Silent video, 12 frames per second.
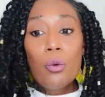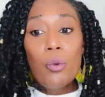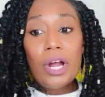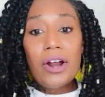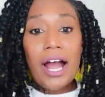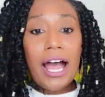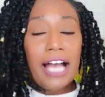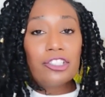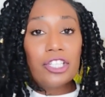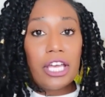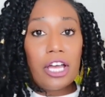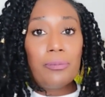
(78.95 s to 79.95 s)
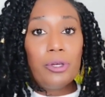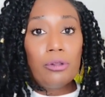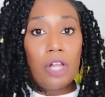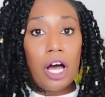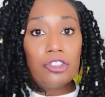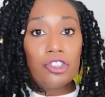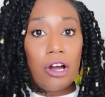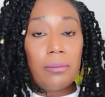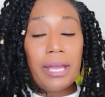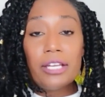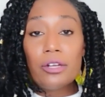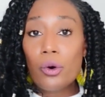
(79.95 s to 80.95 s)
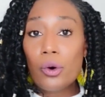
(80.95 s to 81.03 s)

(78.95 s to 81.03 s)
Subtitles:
where I actually help you launch, automate,